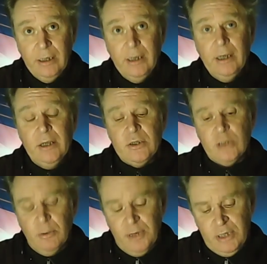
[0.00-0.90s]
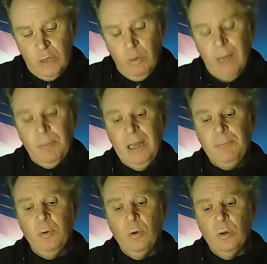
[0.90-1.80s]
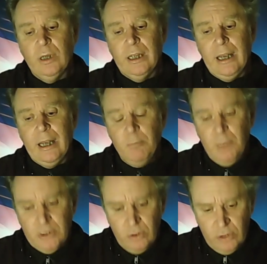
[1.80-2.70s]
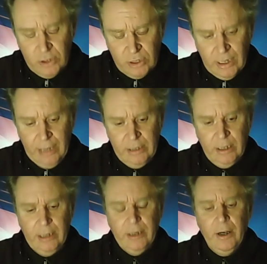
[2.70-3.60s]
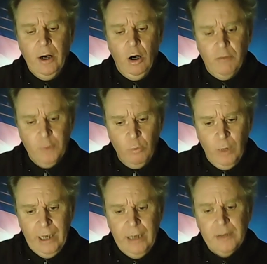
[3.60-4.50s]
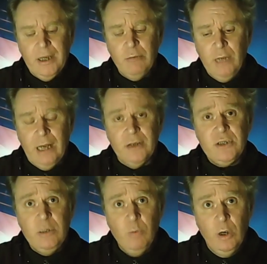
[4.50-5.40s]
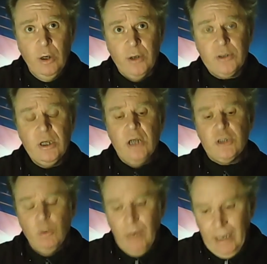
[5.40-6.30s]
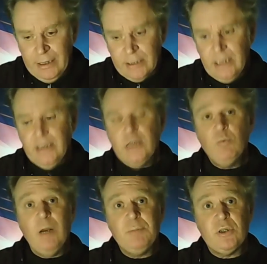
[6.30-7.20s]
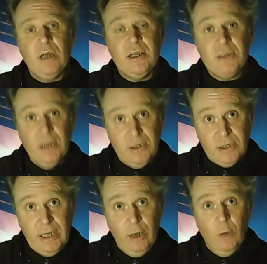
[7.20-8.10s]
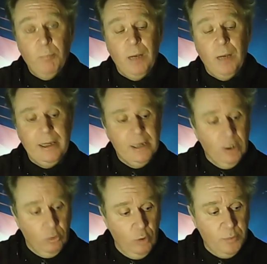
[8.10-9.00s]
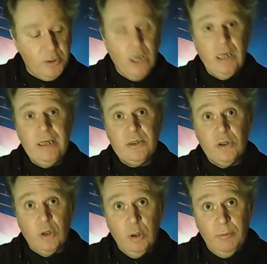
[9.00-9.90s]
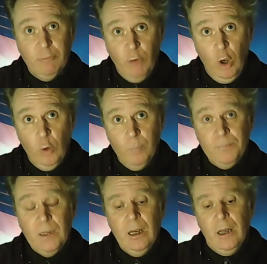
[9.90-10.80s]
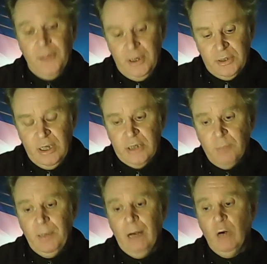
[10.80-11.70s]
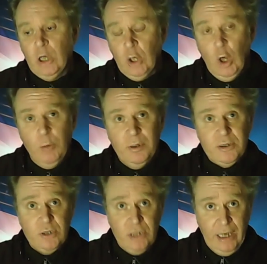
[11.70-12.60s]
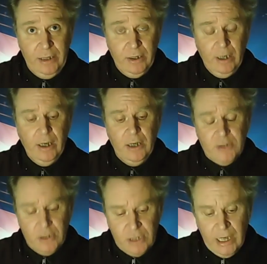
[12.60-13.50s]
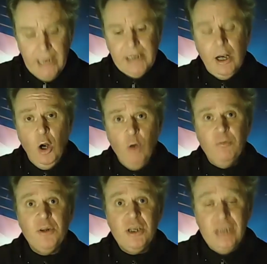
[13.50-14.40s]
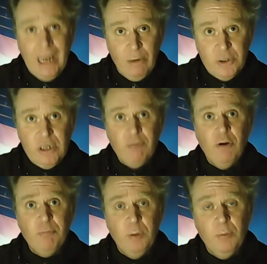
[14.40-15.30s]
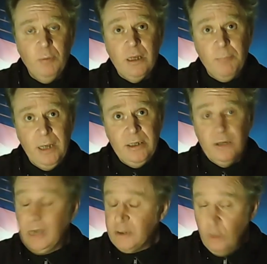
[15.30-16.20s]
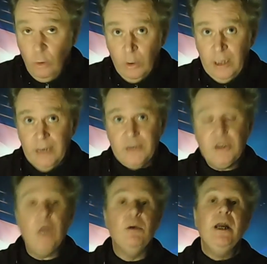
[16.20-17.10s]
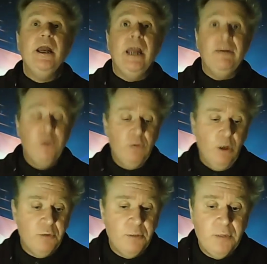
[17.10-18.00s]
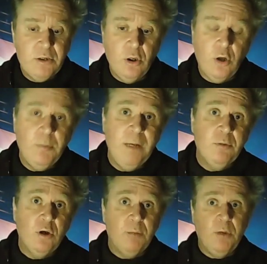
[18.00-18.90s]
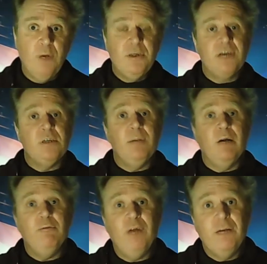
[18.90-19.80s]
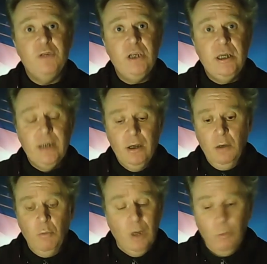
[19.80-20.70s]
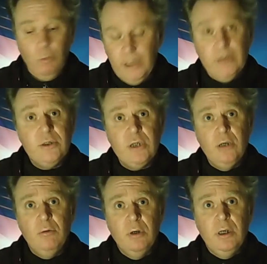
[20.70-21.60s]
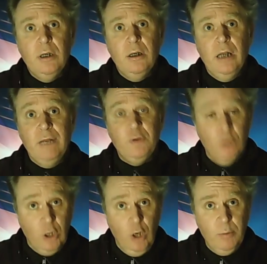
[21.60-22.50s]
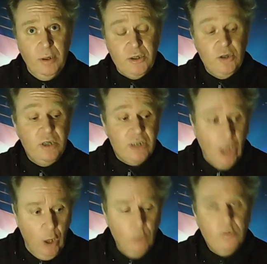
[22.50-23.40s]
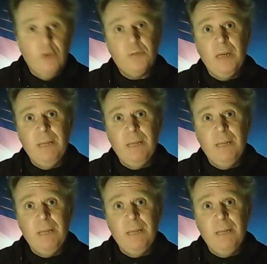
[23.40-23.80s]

So this is where people get a misunderstanding of the way their reality works. So when I see these websites that are set up by groups that are linked to the Club of Rome, this is about a globalist agenda to take over the narrative of public opinion. That's all it is. So if you know that there's a lot of people going to protest about 5G, well, what are you going to do? If you're a globalist, you need to own those people.